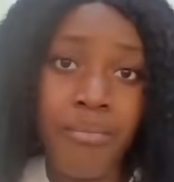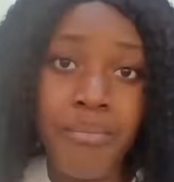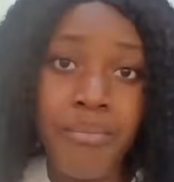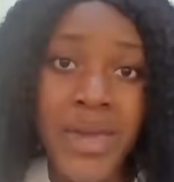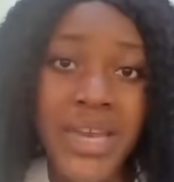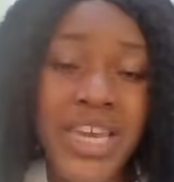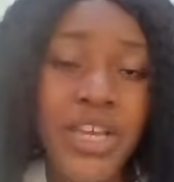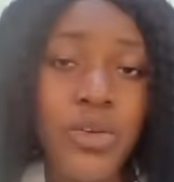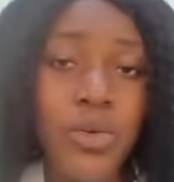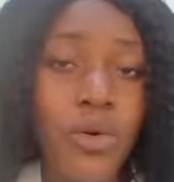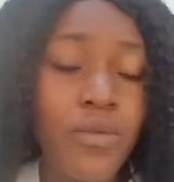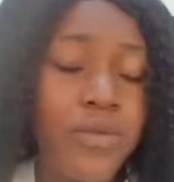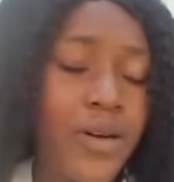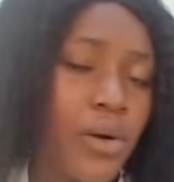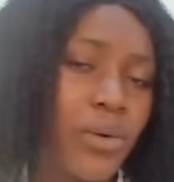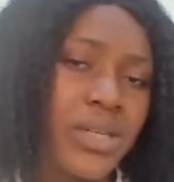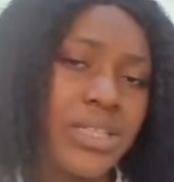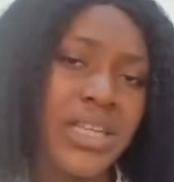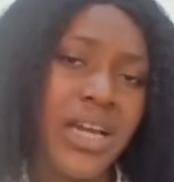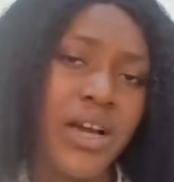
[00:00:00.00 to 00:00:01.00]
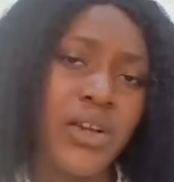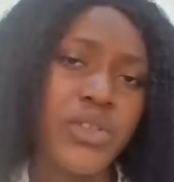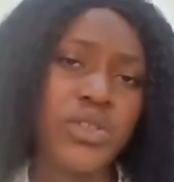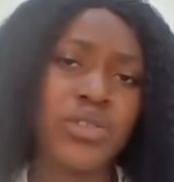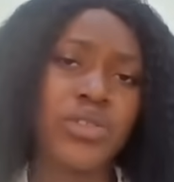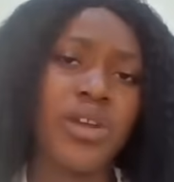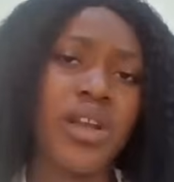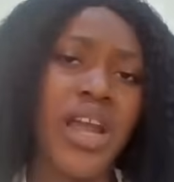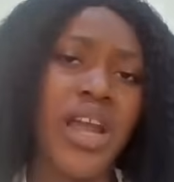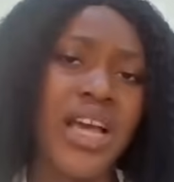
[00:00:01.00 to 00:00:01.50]
making over
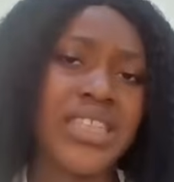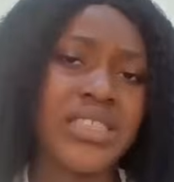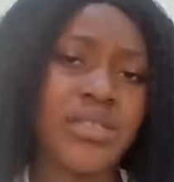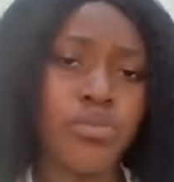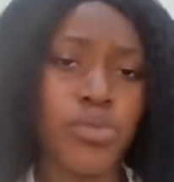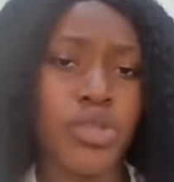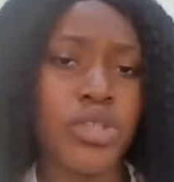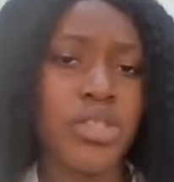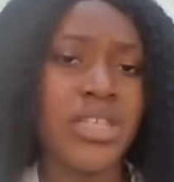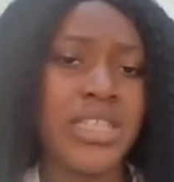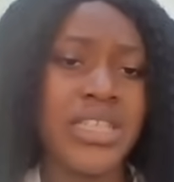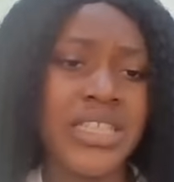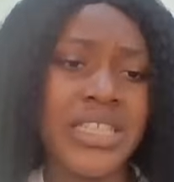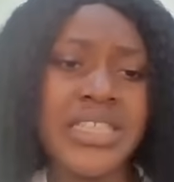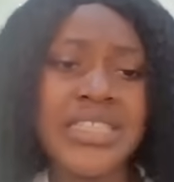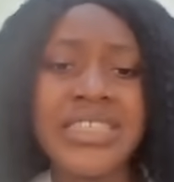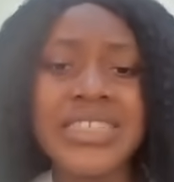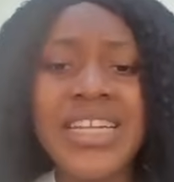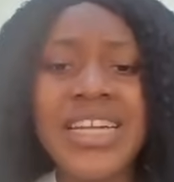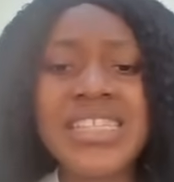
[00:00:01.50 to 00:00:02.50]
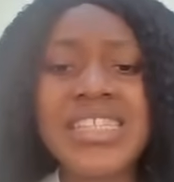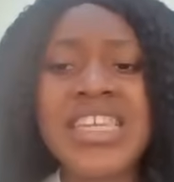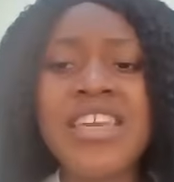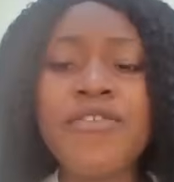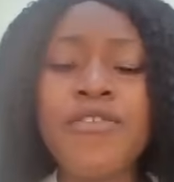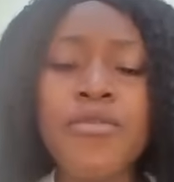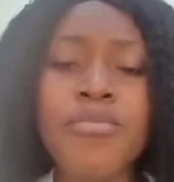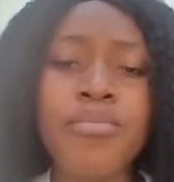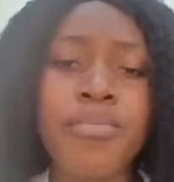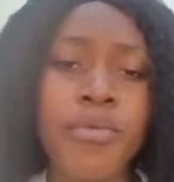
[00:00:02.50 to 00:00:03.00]
$1,000 monthly. Is that
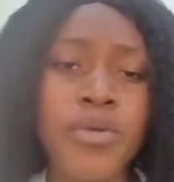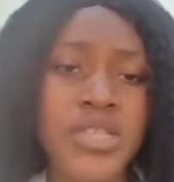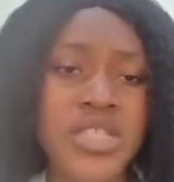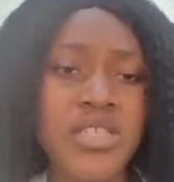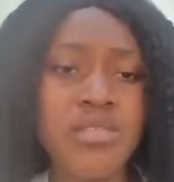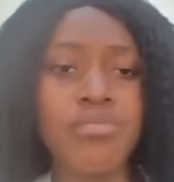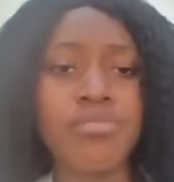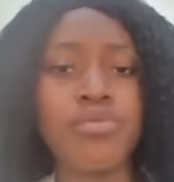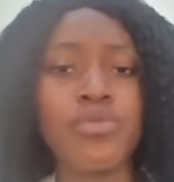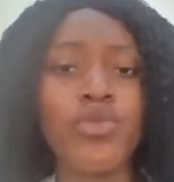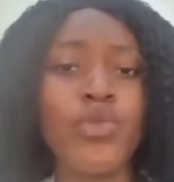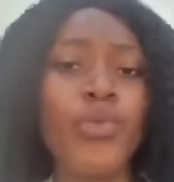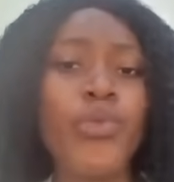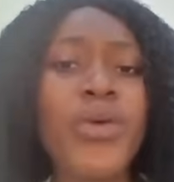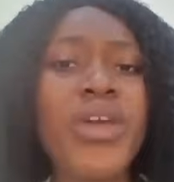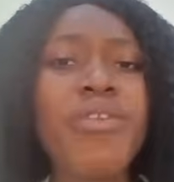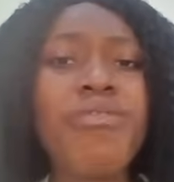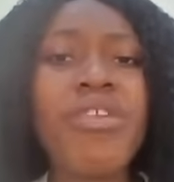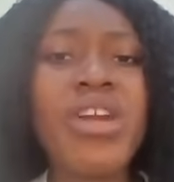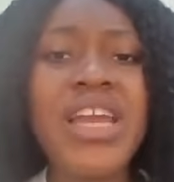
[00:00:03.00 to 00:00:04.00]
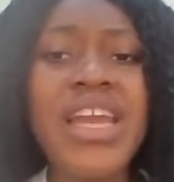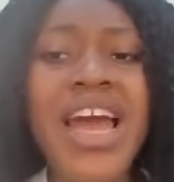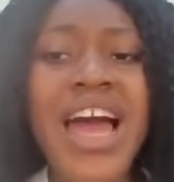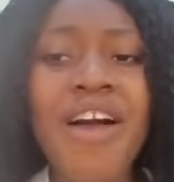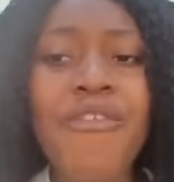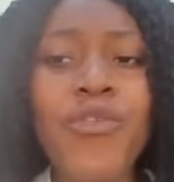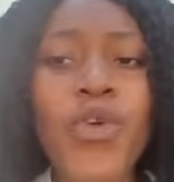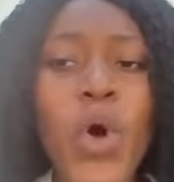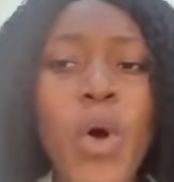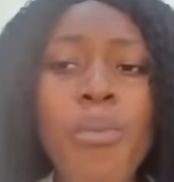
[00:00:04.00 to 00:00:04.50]
even possible? Do we really
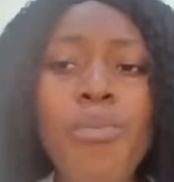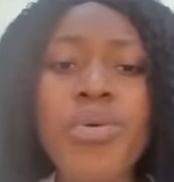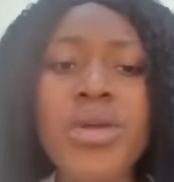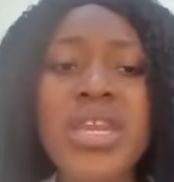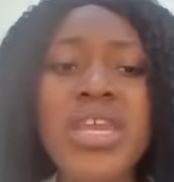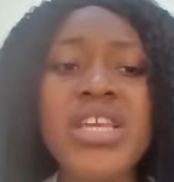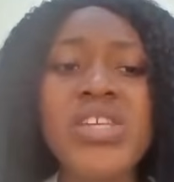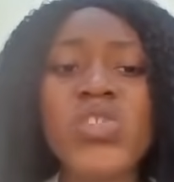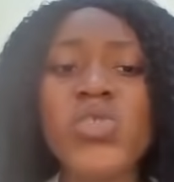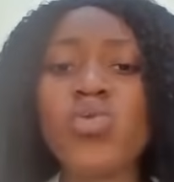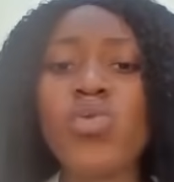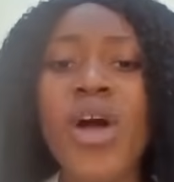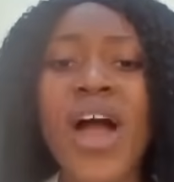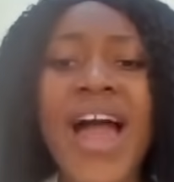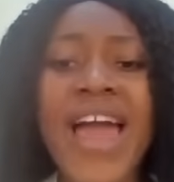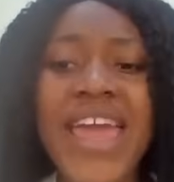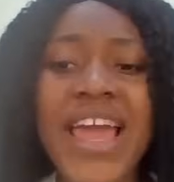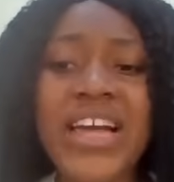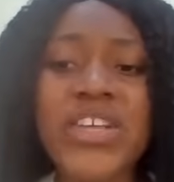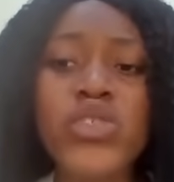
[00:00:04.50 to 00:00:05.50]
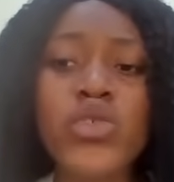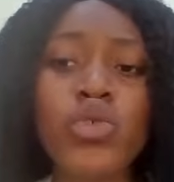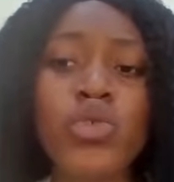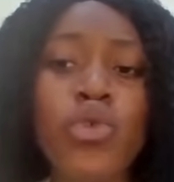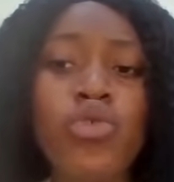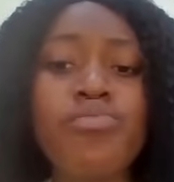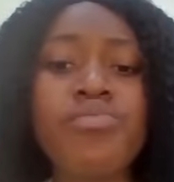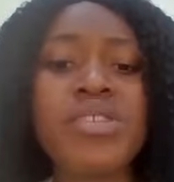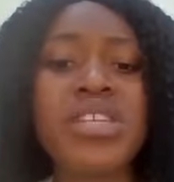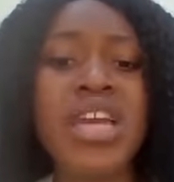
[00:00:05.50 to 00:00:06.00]
have companies to hire
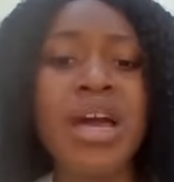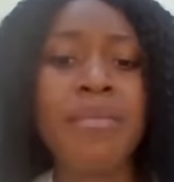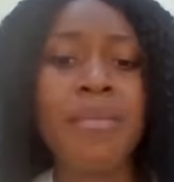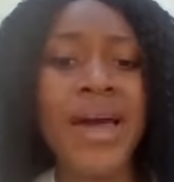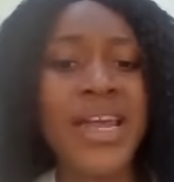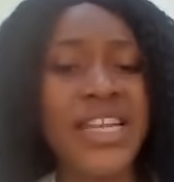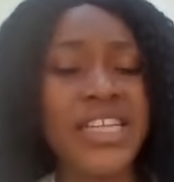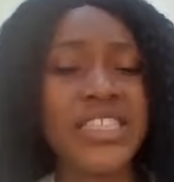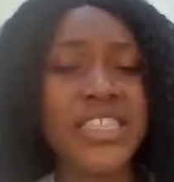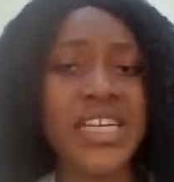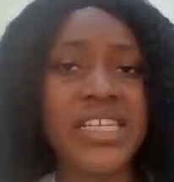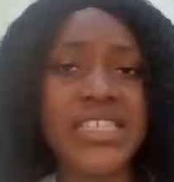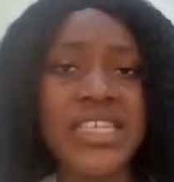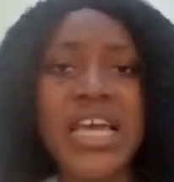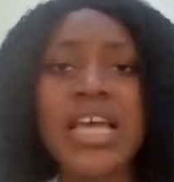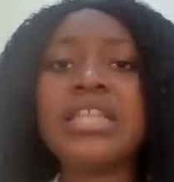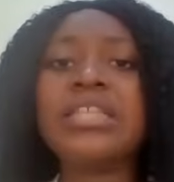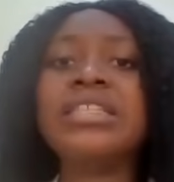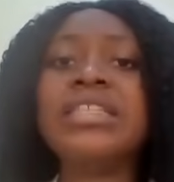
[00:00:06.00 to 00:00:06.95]
social media managers?